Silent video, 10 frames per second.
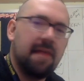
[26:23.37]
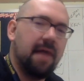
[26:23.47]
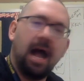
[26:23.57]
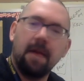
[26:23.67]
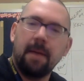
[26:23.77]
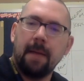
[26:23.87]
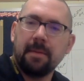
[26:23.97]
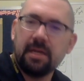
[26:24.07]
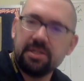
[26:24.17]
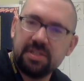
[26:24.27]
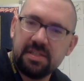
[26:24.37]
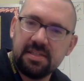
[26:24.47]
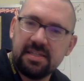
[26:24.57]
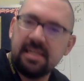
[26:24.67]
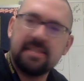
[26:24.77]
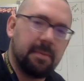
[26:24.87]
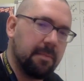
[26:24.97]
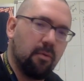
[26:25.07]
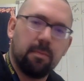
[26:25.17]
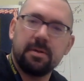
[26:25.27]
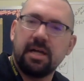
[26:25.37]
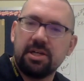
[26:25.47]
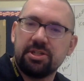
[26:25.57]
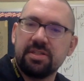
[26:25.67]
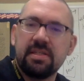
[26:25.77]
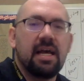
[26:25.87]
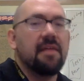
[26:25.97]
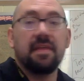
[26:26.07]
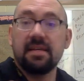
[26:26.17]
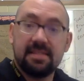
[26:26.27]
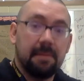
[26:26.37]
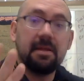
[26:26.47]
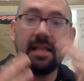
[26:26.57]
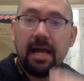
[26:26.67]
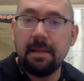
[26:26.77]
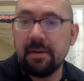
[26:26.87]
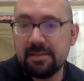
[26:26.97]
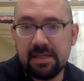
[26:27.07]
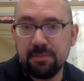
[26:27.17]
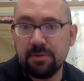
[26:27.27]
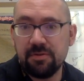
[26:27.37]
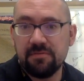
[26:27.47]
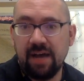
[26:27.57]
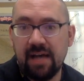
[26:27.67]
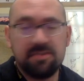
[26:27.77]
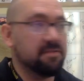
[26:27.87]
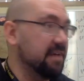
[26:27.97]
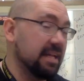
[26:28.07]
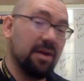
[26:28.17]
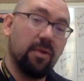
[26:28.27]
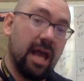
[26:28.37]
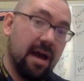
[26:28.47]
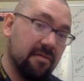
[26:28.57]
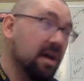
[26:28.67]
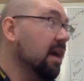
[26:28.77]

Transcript: The higher populations in the cities that make more production, the assembly line that makes things produce faster, the fact that we have